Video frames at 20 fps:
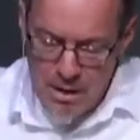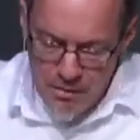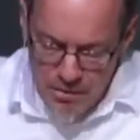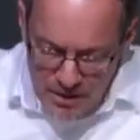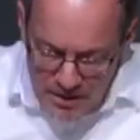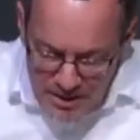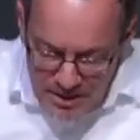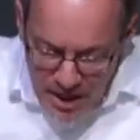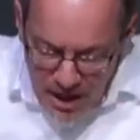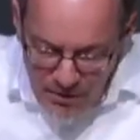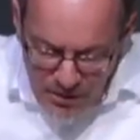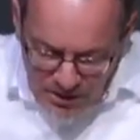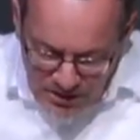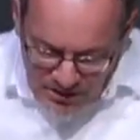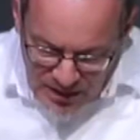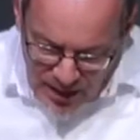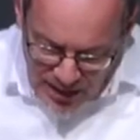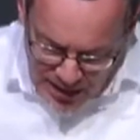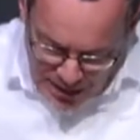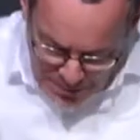the
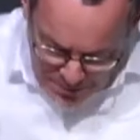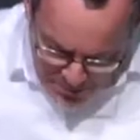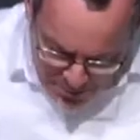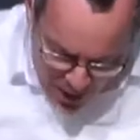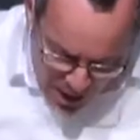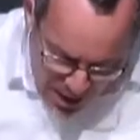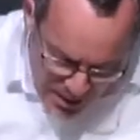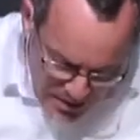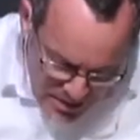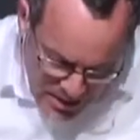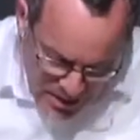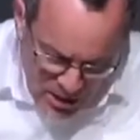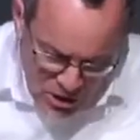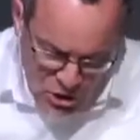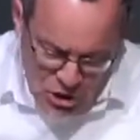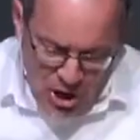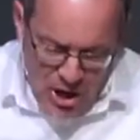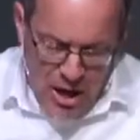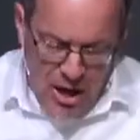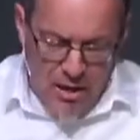devastating
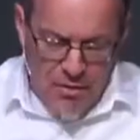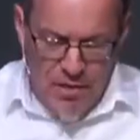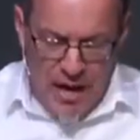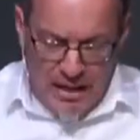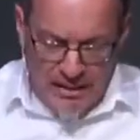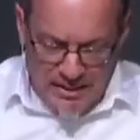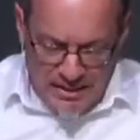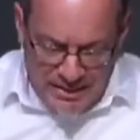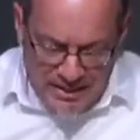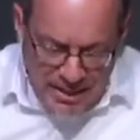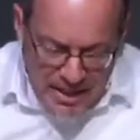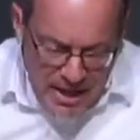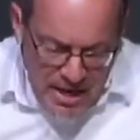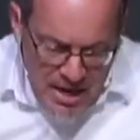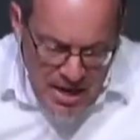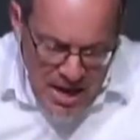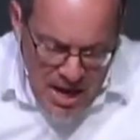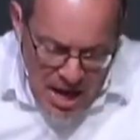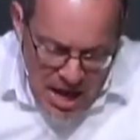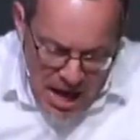bondage that
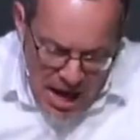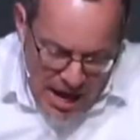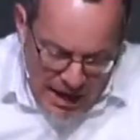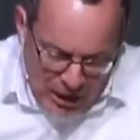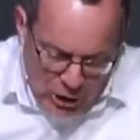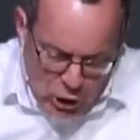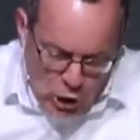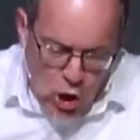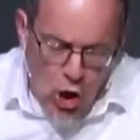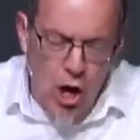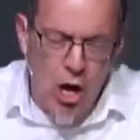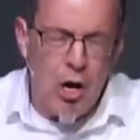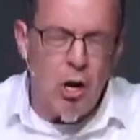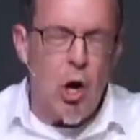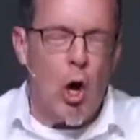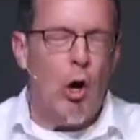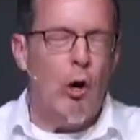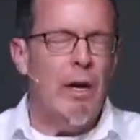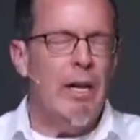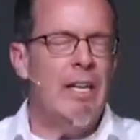sin and law
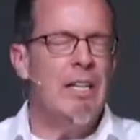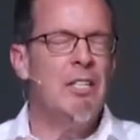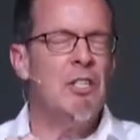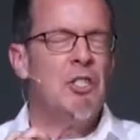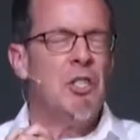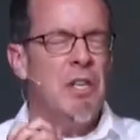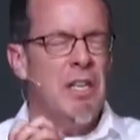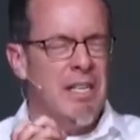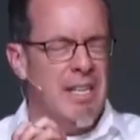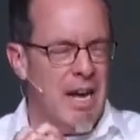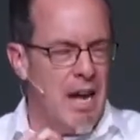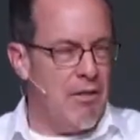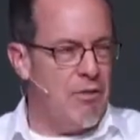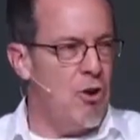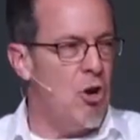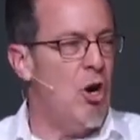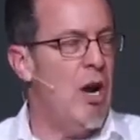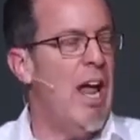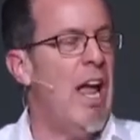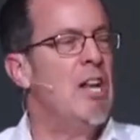are in
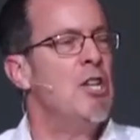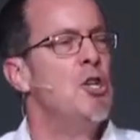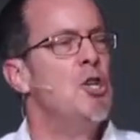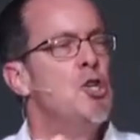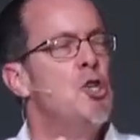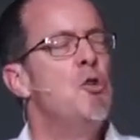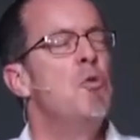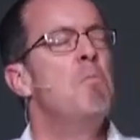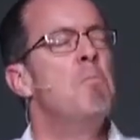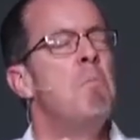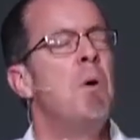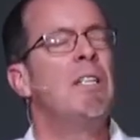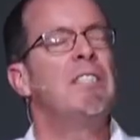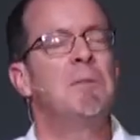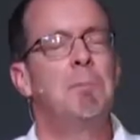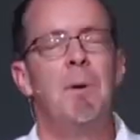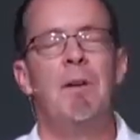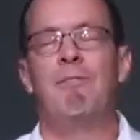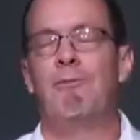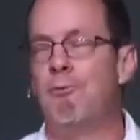together, and you
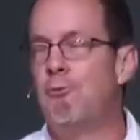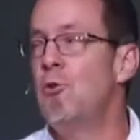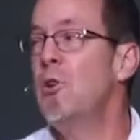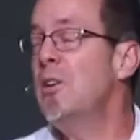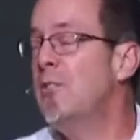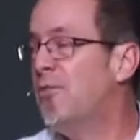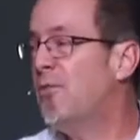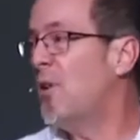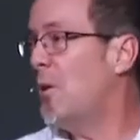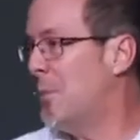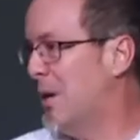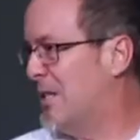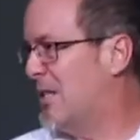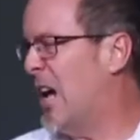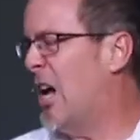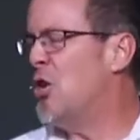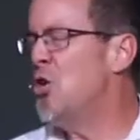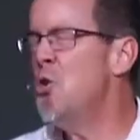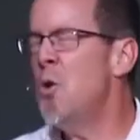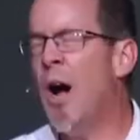must be freed from it.
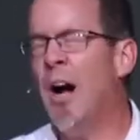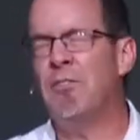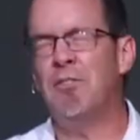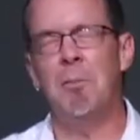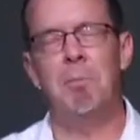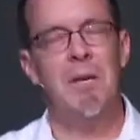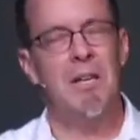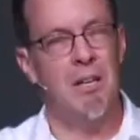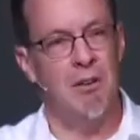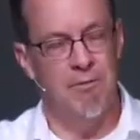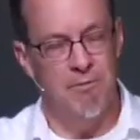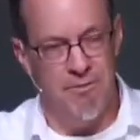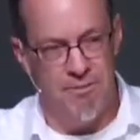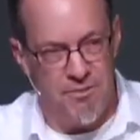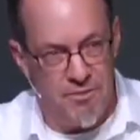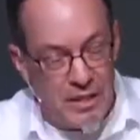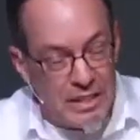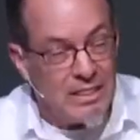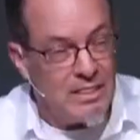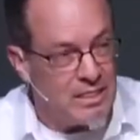And you have to be
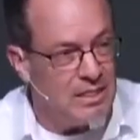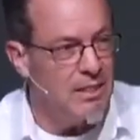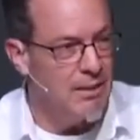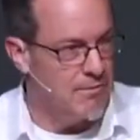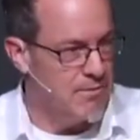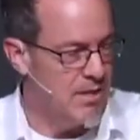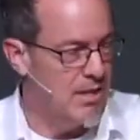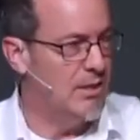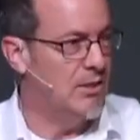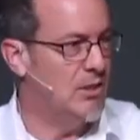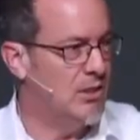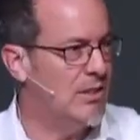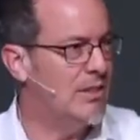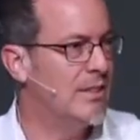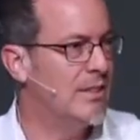convinced of this.